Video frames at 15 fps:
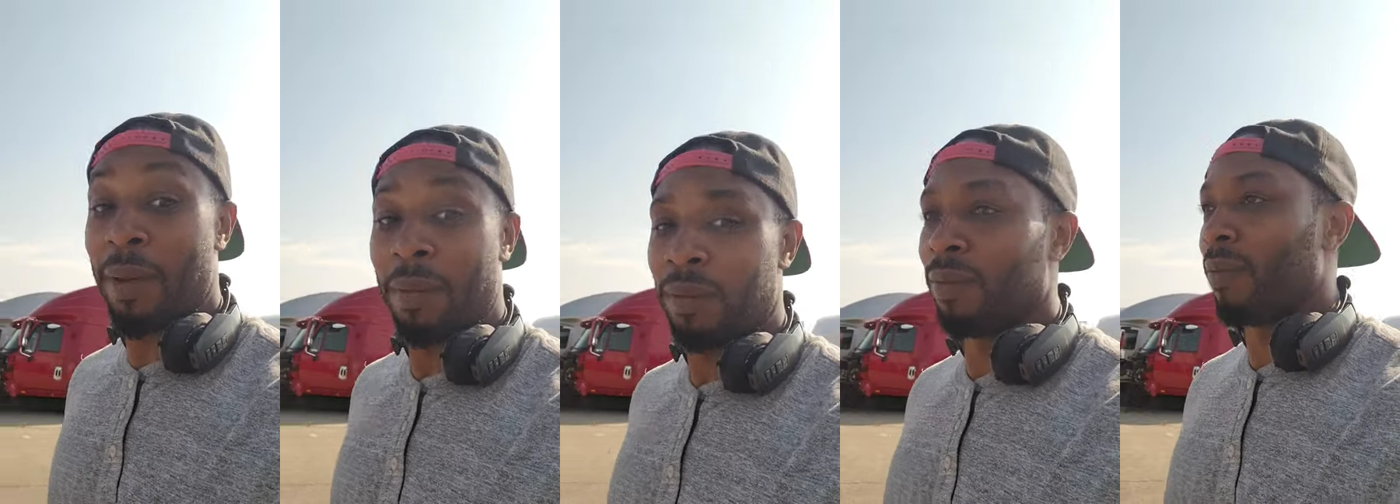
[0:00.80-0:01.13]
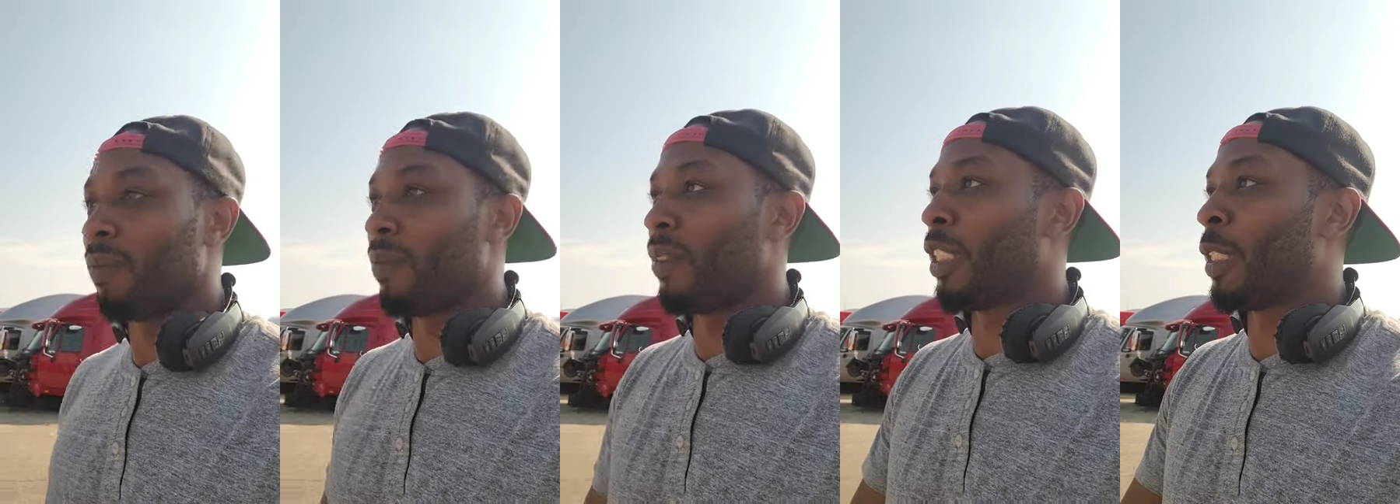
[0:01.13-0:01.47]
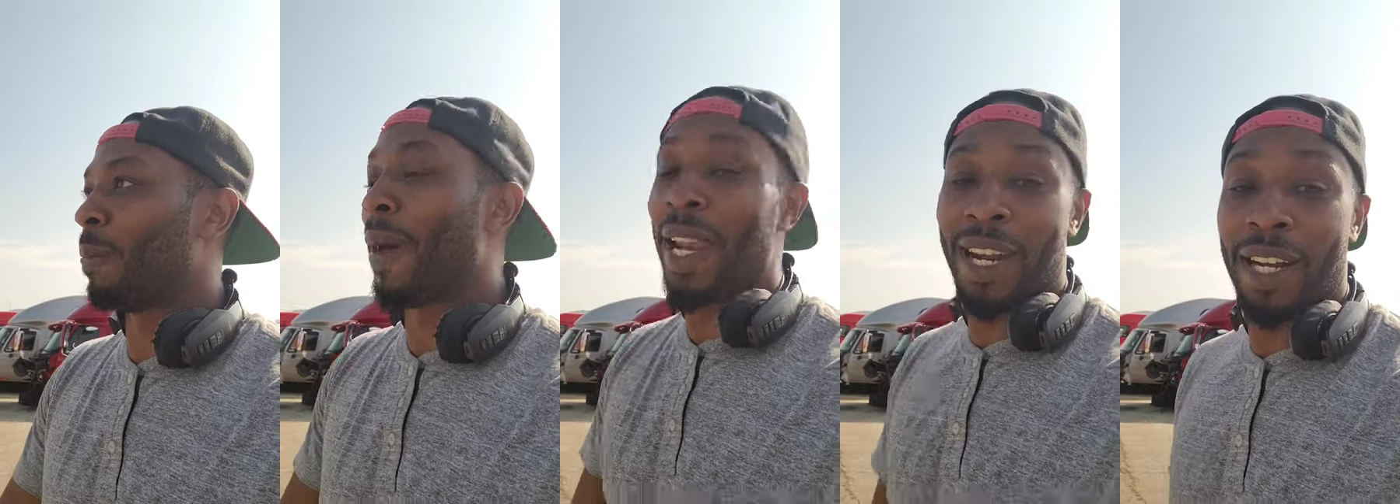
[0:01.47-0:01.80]
dip.
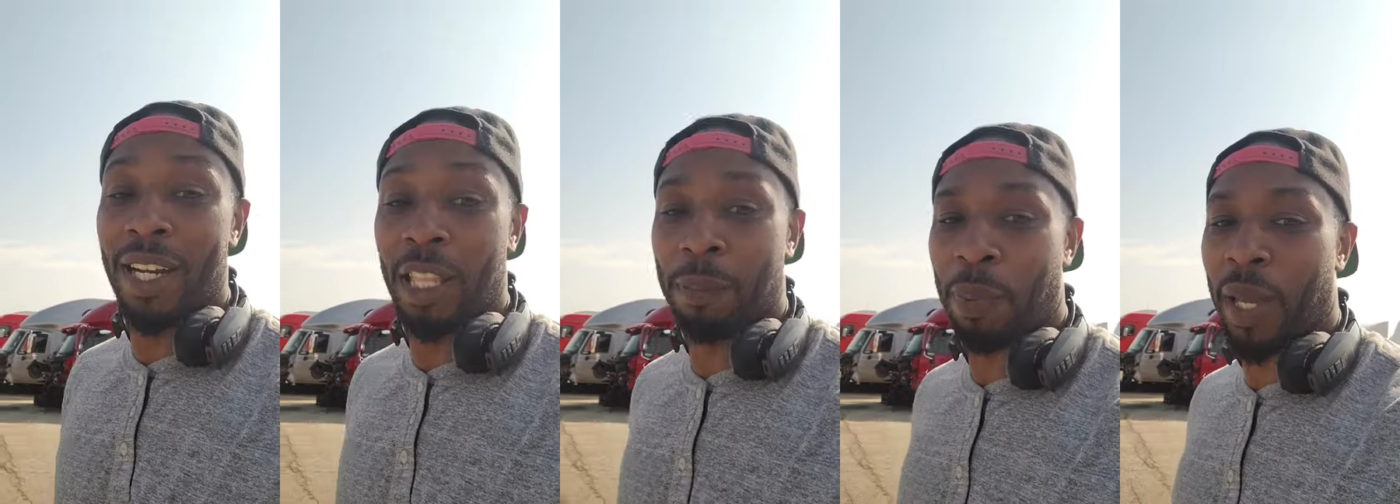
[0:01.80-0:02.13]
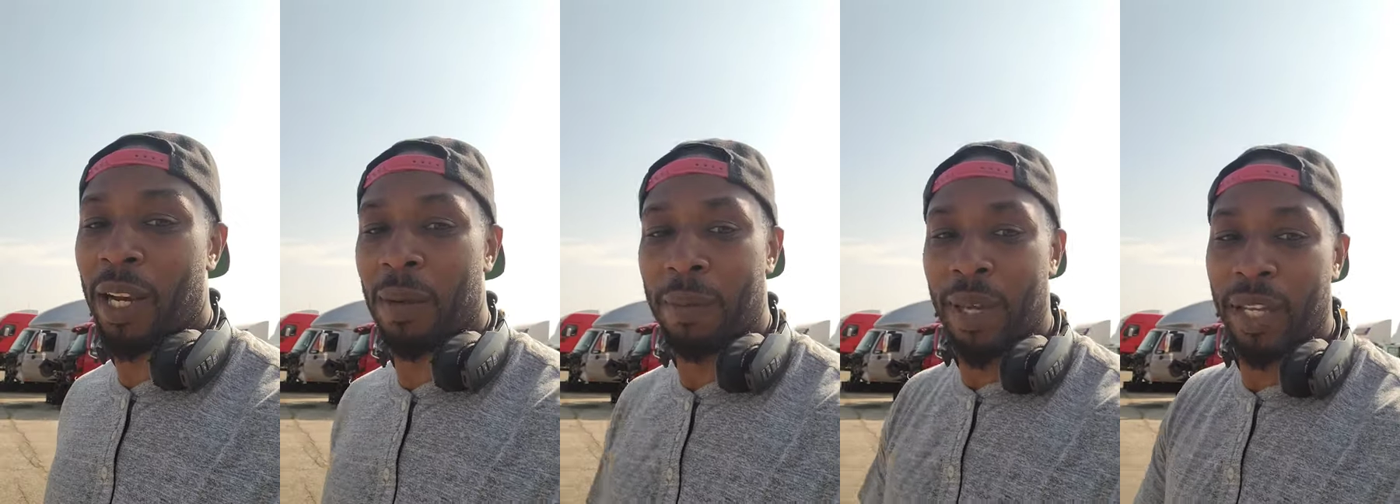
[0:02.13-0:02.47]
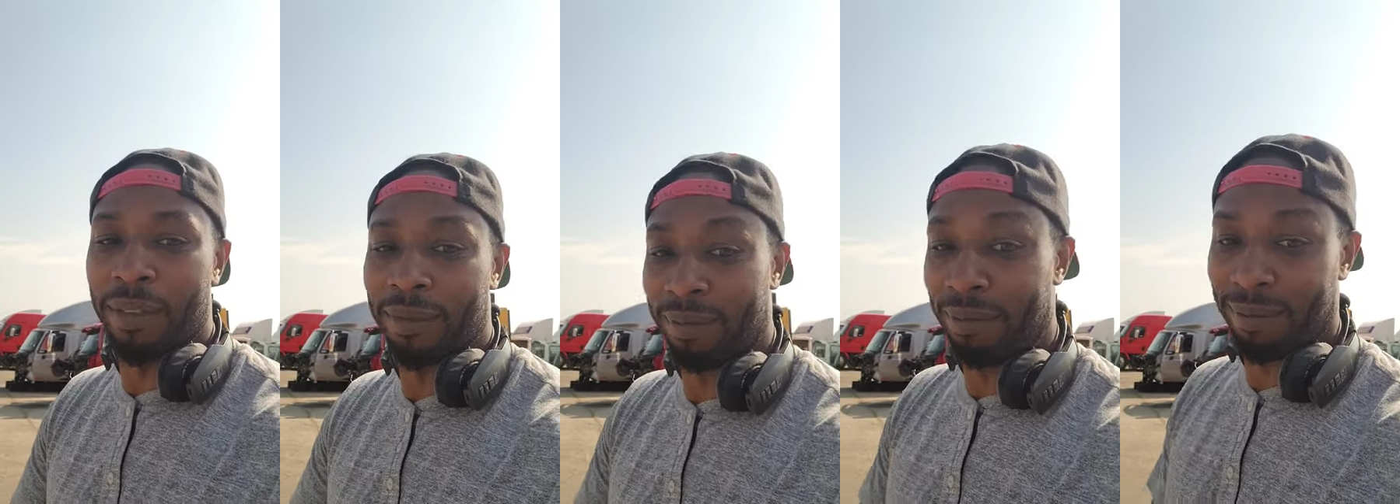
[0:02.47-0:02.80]
Spotted another
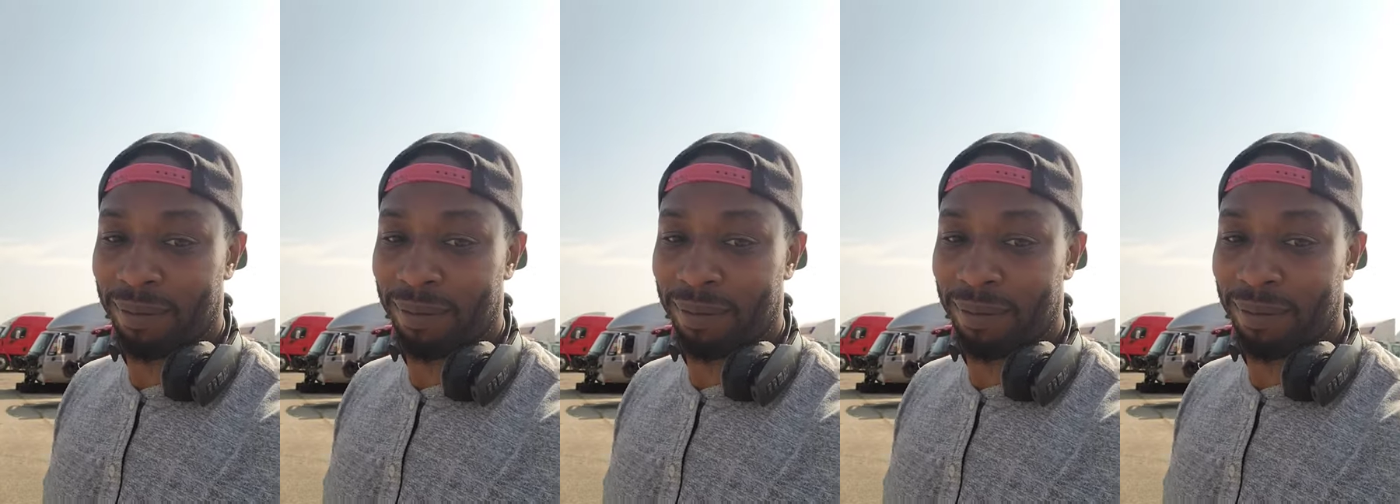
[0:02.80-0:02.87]
Peterbilt.